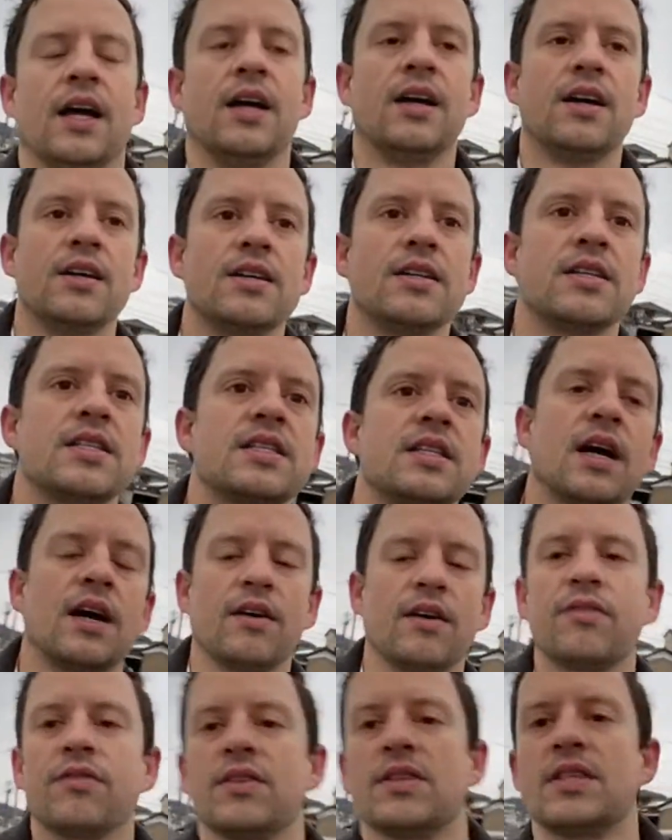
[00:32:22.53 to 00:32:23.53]
stuff
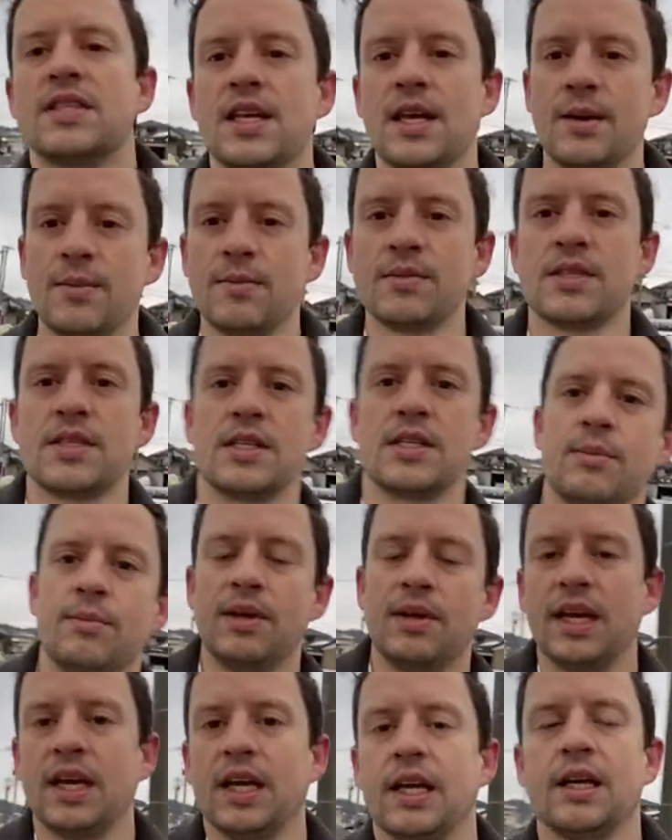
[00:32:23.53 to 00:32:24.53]
seems to
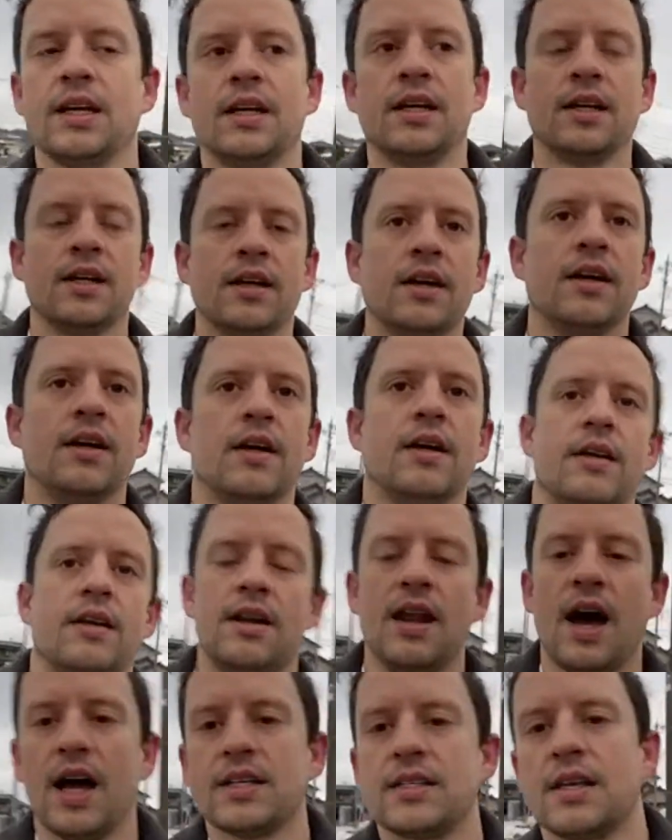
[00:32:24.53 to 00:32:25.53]
be
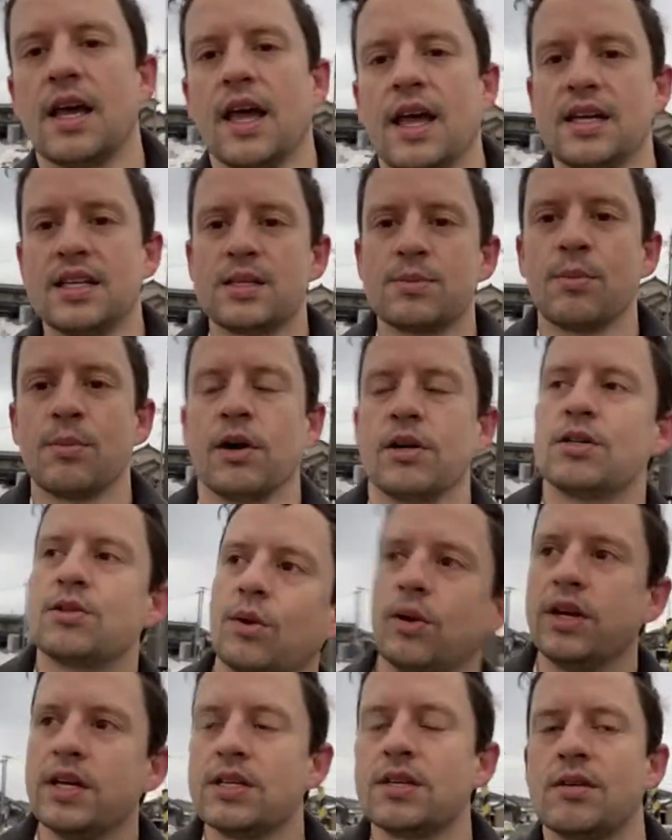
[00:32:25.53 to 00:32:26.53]
not a smart
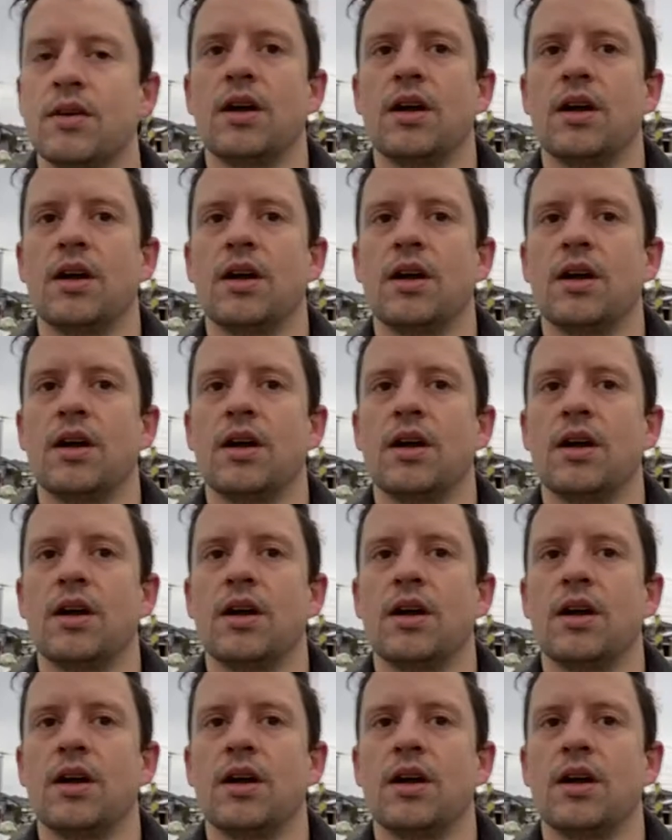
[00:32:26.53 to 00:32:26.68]
choice